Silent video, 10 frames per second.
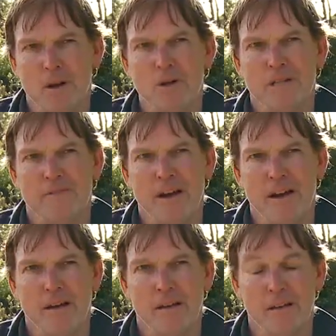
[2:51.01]
most of our
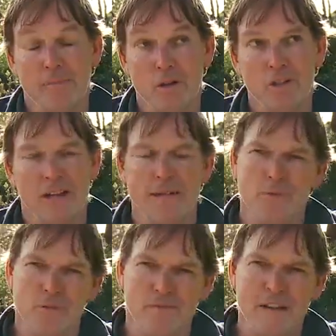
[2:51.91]
commercial
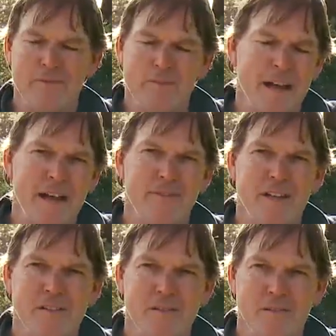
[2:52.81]
apples have come from half a
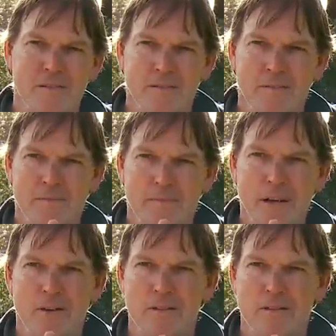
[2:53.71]
dozen
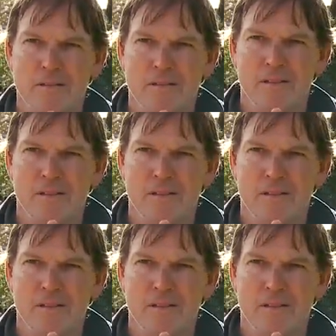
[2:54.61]
parents.